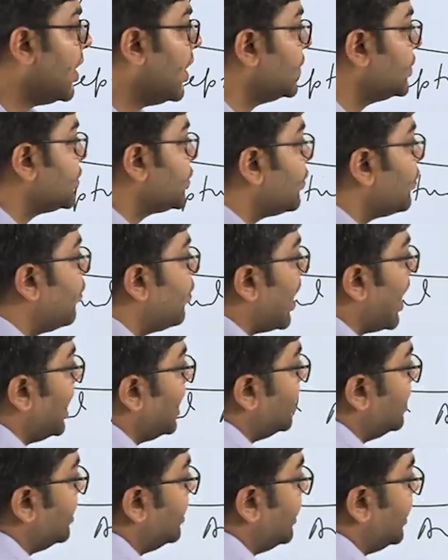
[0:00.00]
So
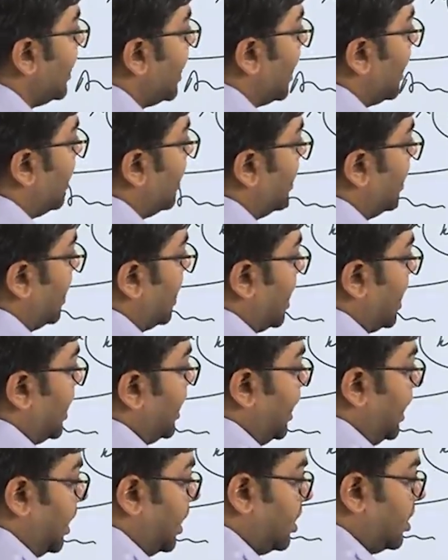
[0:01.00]
while
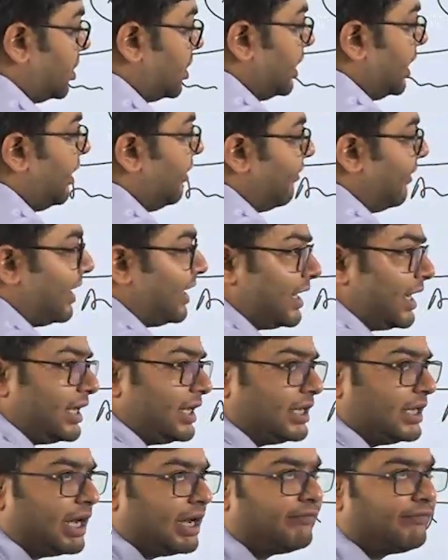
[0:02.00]
if
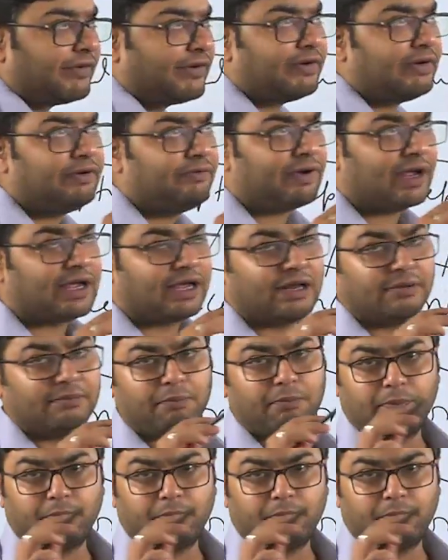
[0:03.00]
I can